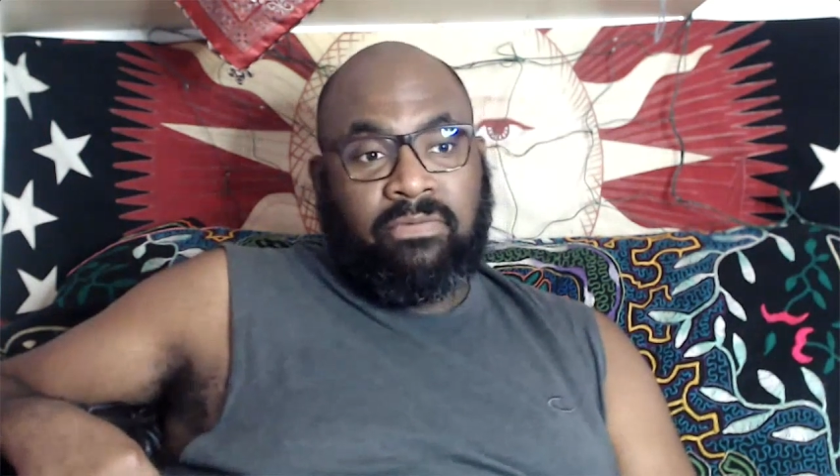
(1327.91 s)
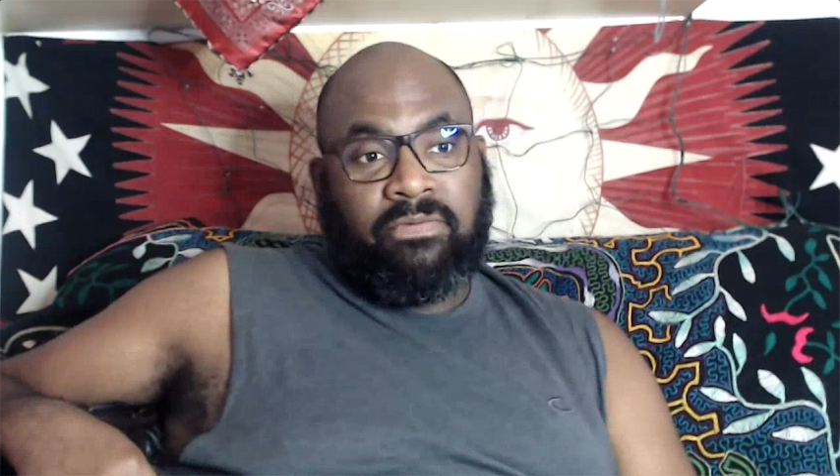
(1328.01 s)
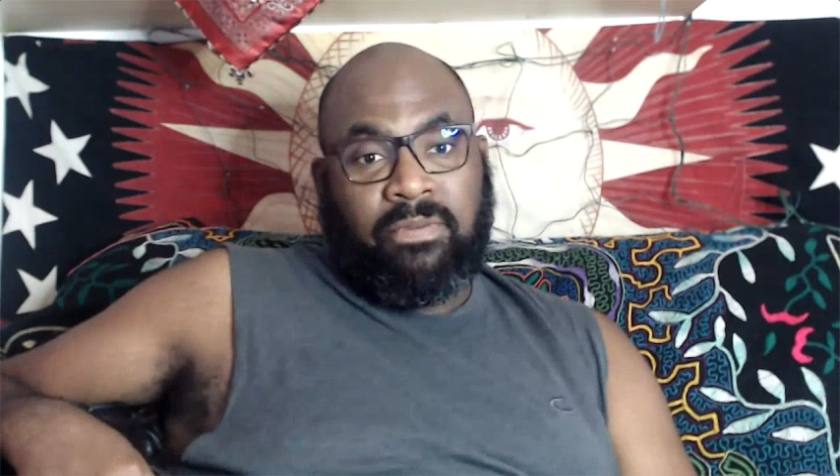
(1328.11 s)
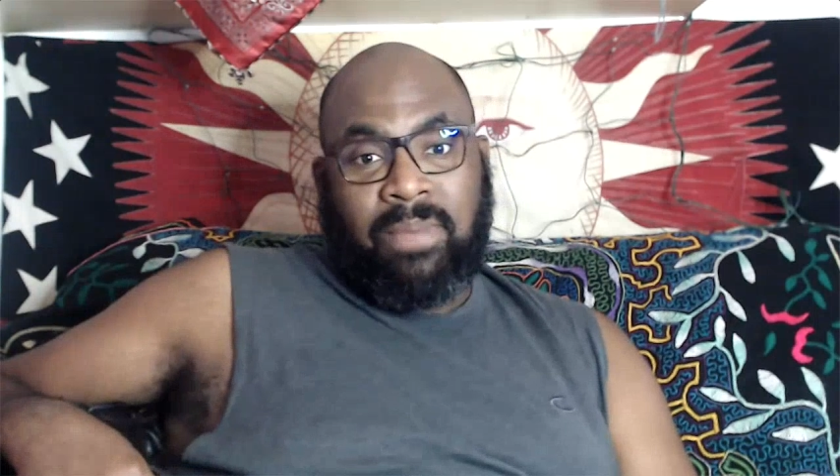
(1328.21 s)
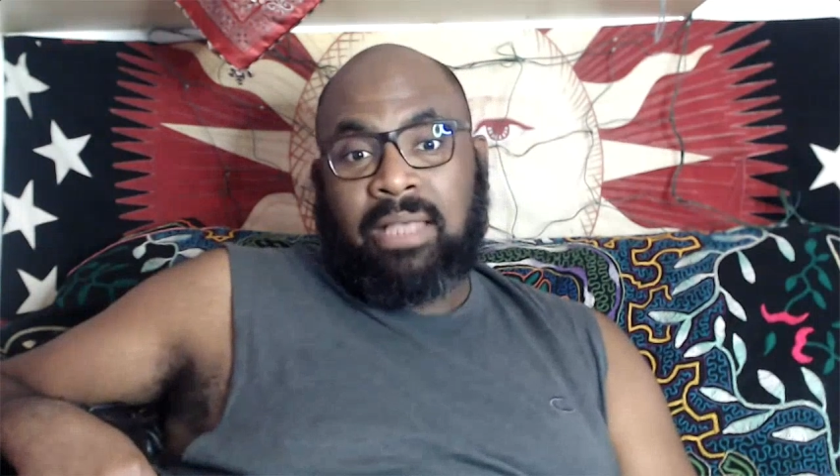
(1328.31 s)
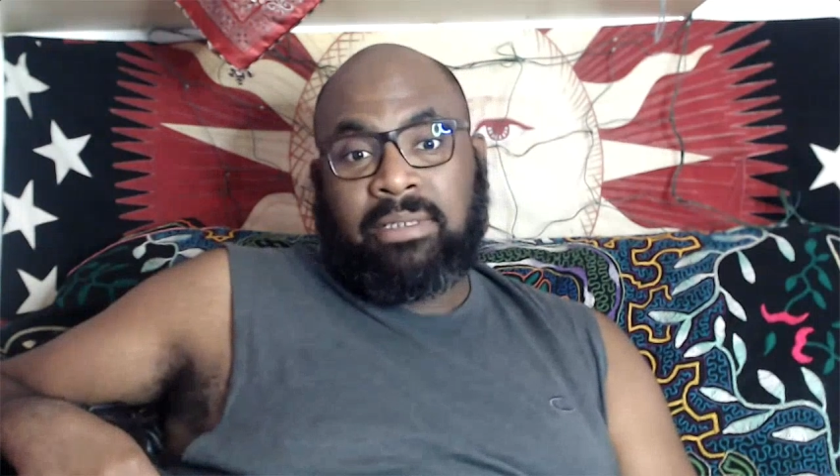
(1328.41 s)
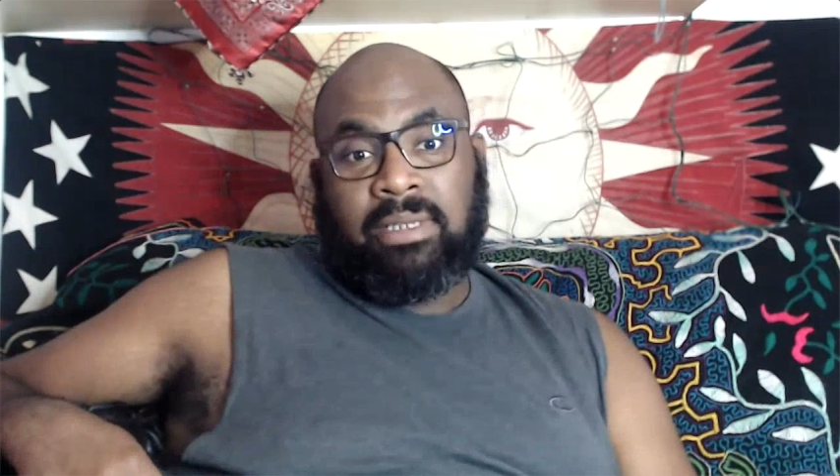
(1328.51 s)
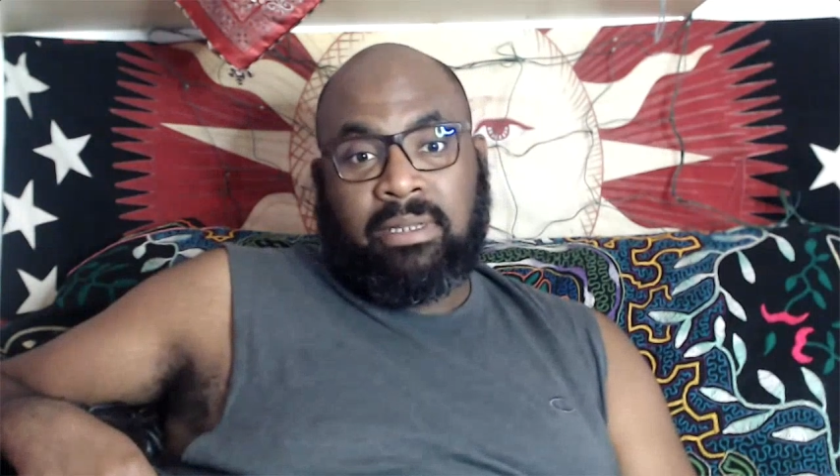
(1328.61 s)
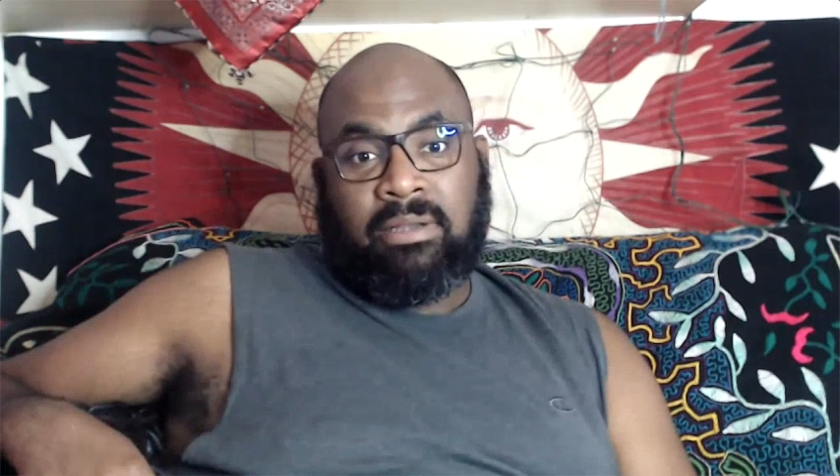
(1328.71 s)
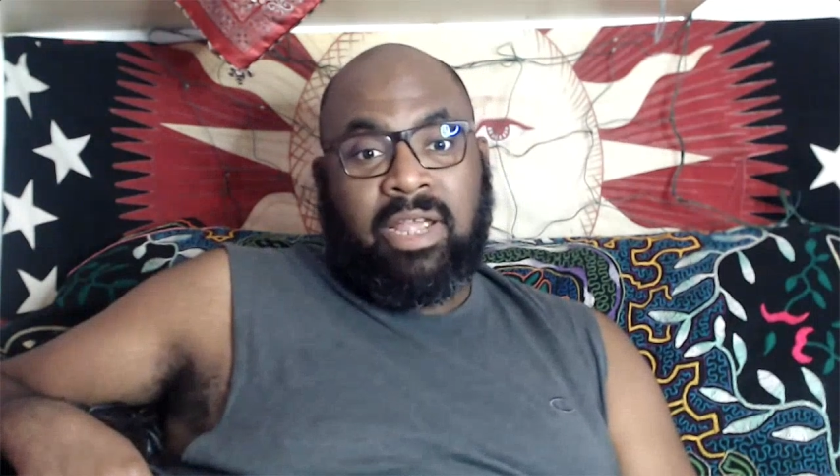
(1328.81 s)
vipassana
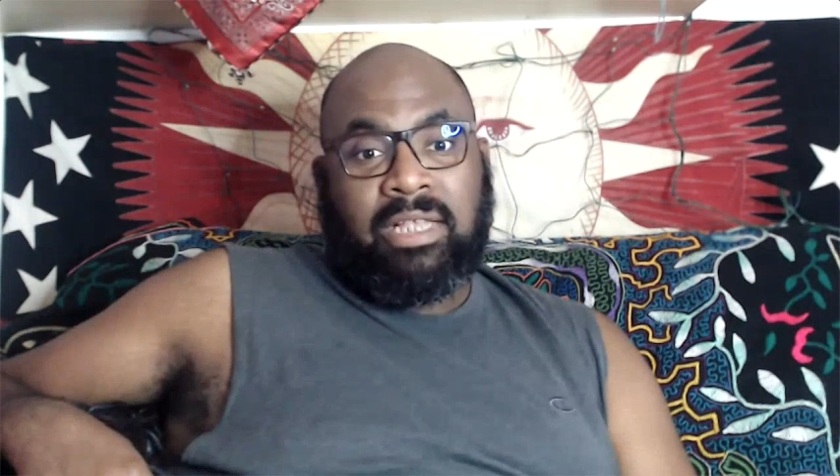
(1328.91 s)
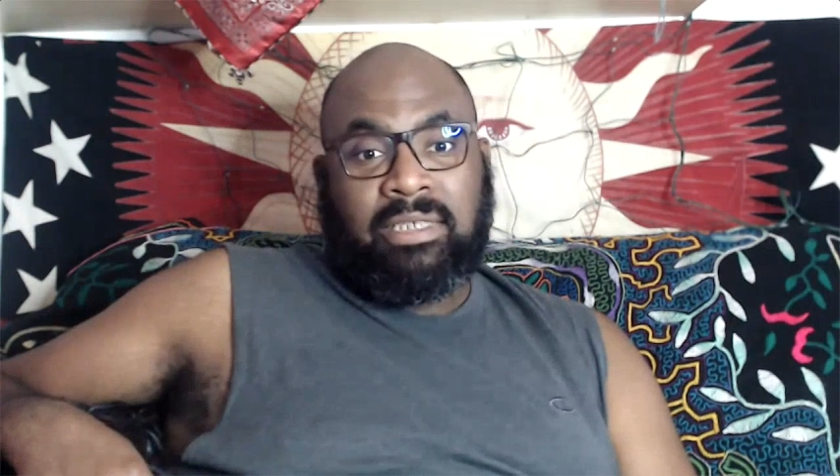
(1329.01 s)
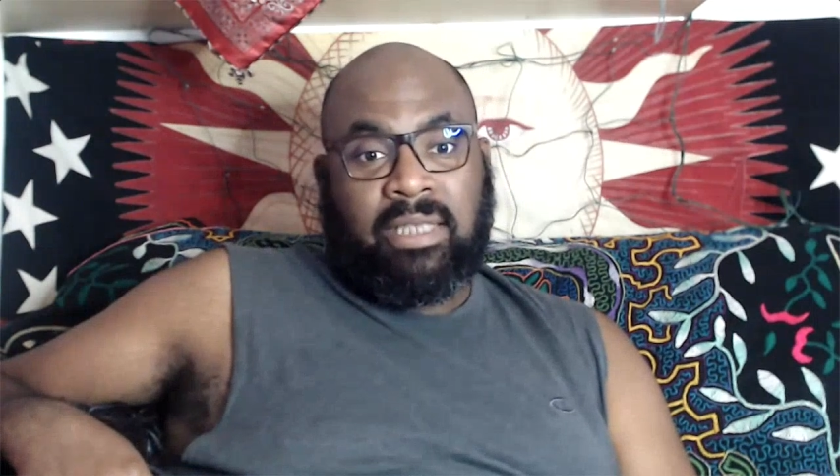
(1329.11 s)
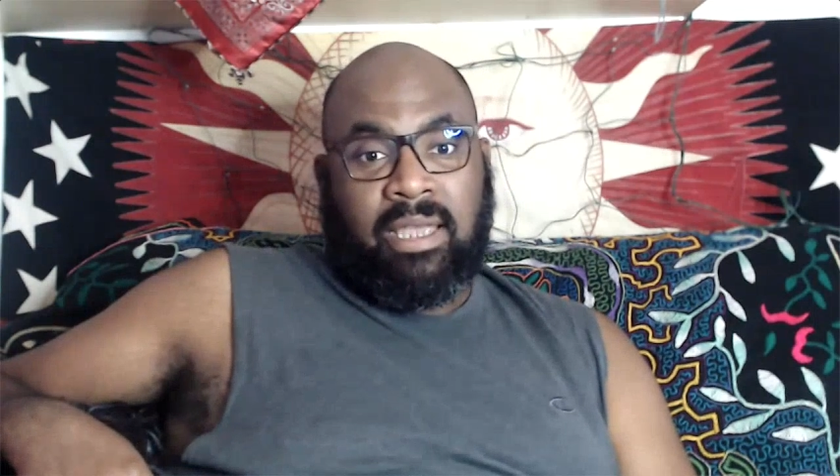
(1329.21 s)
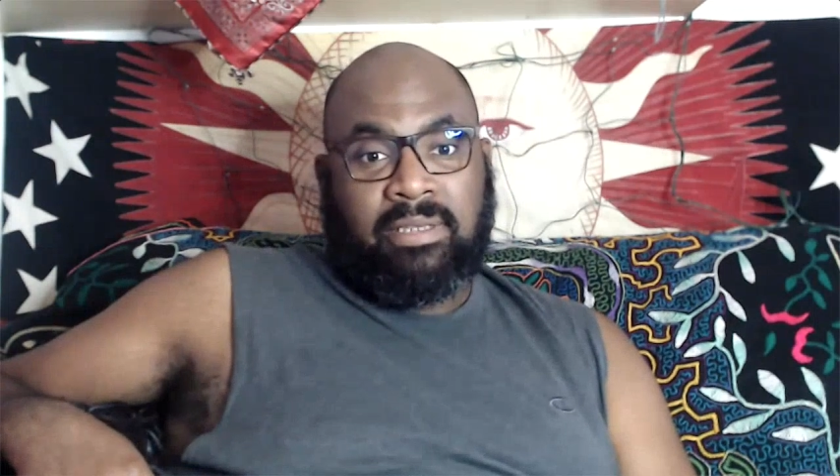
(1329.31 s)
or insight,